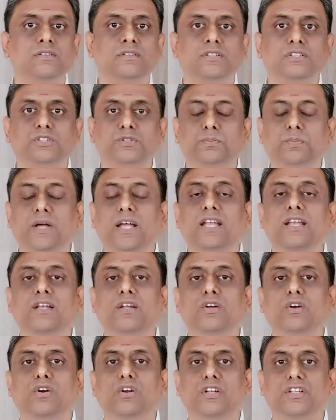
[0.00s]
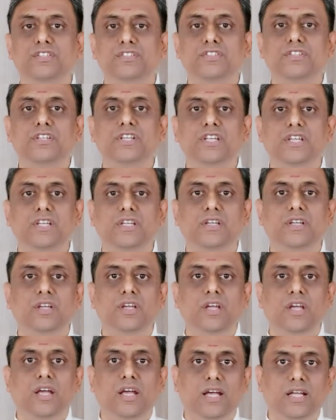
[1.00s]
spinal cord injury,
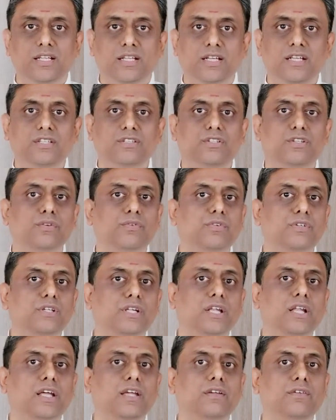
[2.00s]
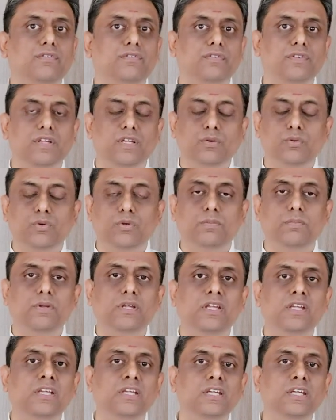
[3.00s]
and the rest of his life he would
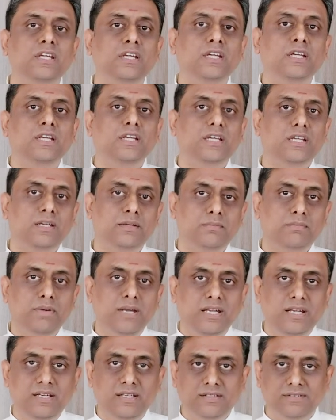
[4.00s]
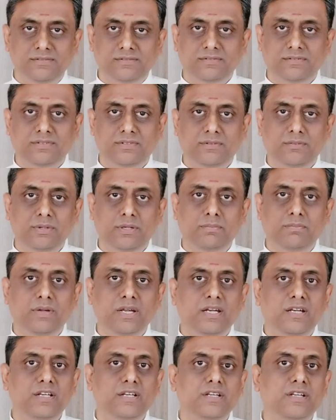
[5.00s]
be in bed, be
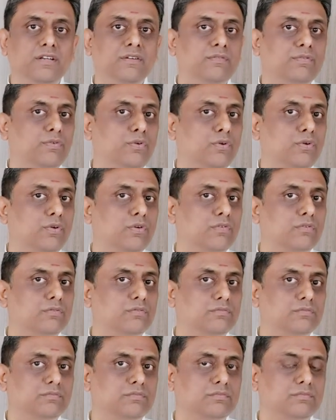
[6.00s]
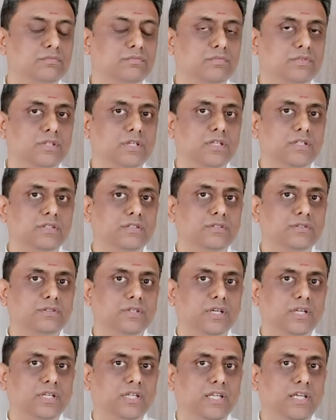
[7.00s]
bedridden for, that is
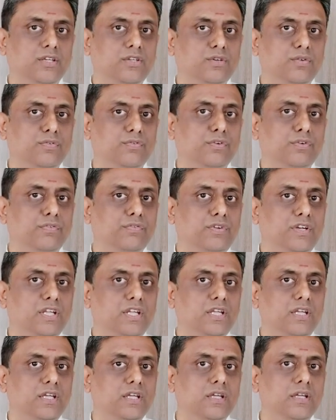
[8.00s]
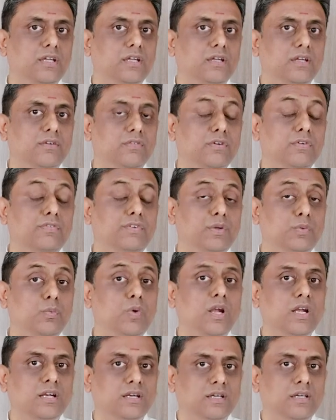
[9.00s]
at the age of
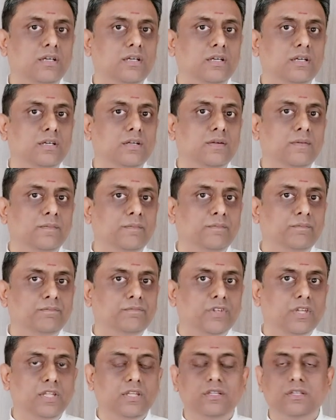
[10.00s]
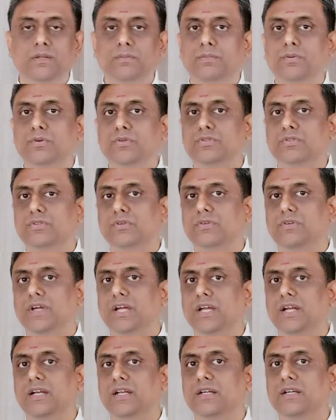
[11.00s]
51. He is supposed to have
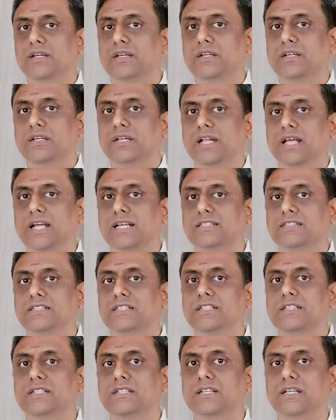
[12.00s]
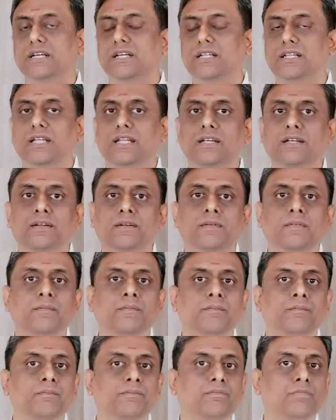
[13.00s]
had an accident, and then
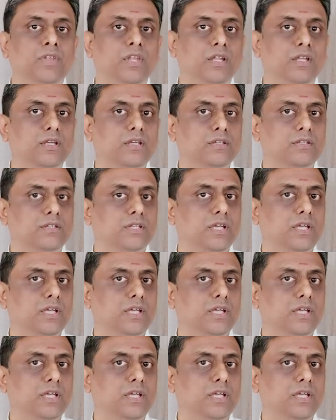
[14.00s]
for